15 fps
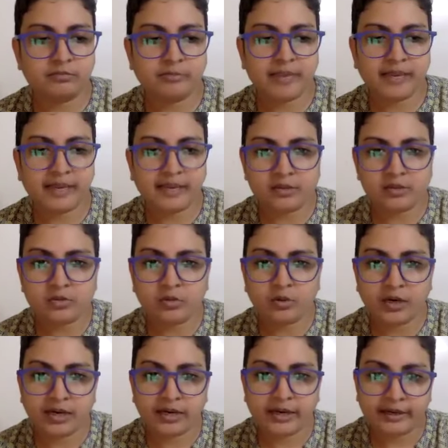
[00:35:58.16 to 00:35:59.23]
baking
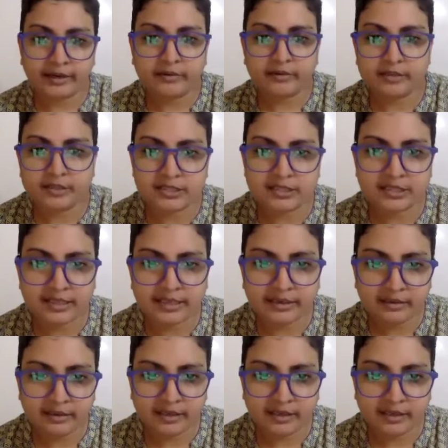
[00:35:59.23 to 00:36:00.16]
soda in it, just like a